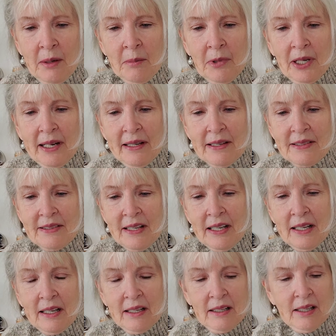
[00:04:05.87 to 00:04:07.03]
Like I
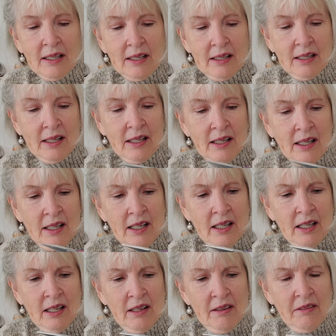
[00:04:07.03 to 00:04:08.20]
said,
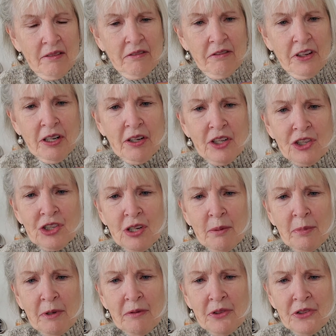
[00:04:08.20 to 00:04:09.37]
very sharp.
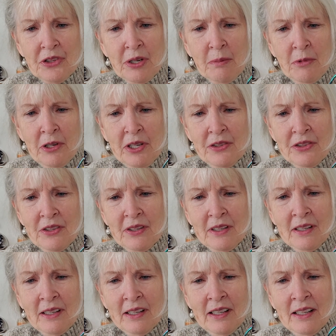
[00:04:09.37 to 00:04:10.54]
And for some reason,
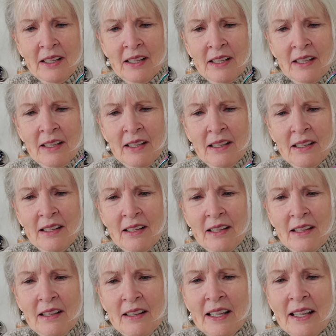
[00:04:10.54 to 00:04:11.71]

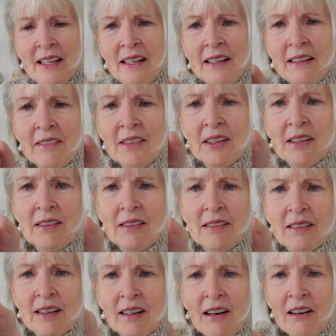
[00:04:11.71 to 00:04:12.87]
the end of the
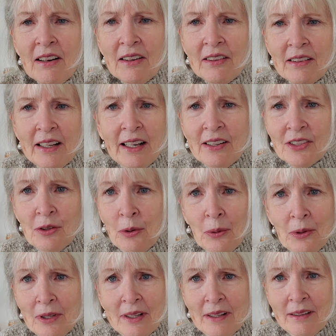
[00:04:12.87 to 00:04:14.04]
guard has a
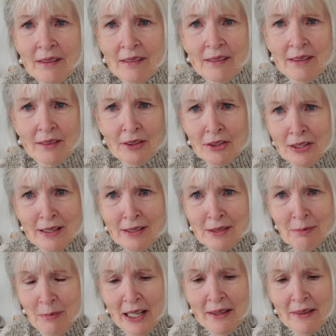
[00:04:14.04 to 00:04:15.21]
hole in it. It looks like it's
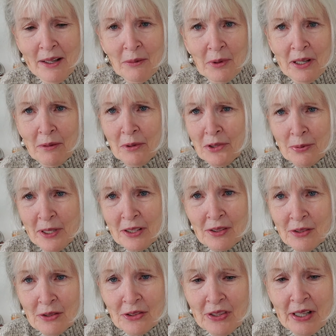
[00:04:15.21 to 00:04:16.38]
made that way, which makes
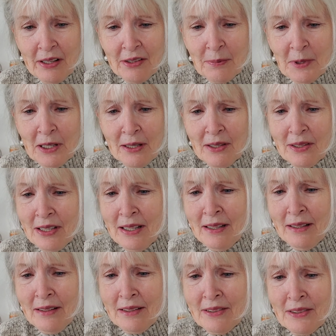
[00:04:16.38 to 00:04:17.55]
no sense because the end
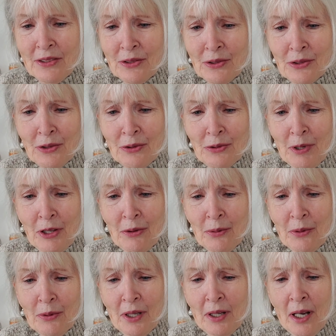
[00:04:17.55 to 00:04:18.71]
of the scissors goes right
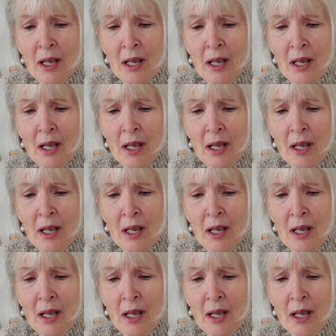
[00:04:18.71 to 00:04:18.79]
through it.